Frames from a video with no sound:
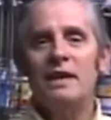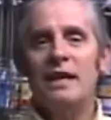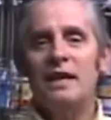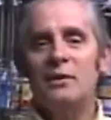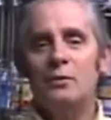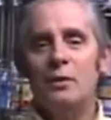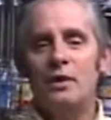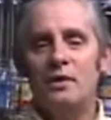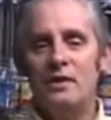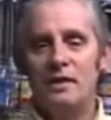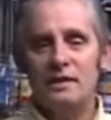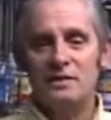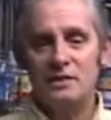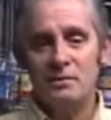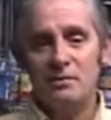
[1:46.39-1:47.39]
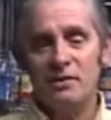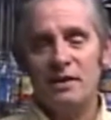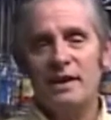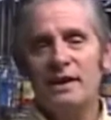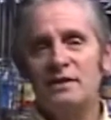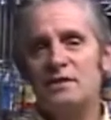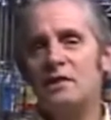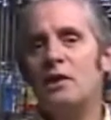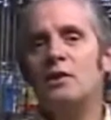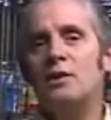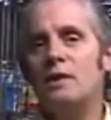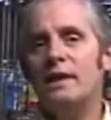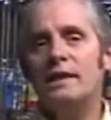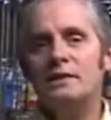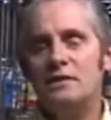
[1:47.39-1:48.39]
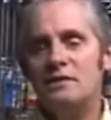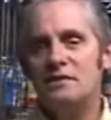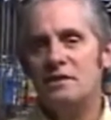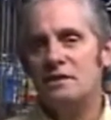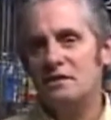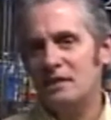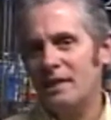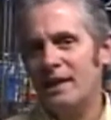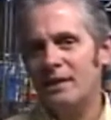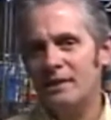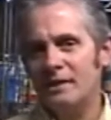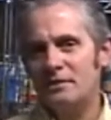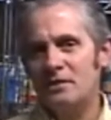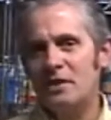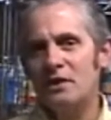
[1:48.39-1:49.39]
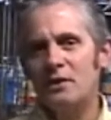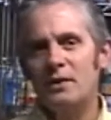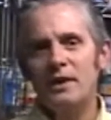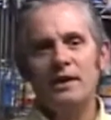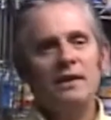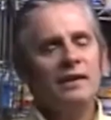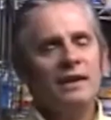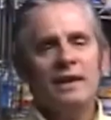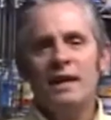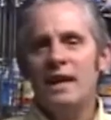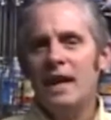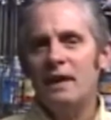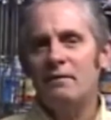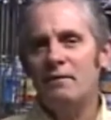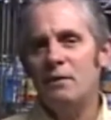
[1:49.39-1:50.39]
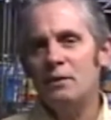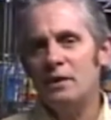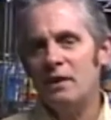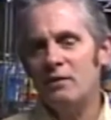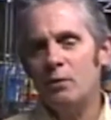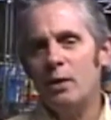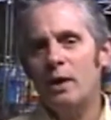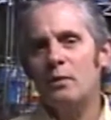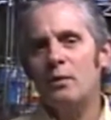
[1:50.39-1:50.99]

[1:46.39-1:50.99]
and with some various local agencies allowed us to do a food giveaway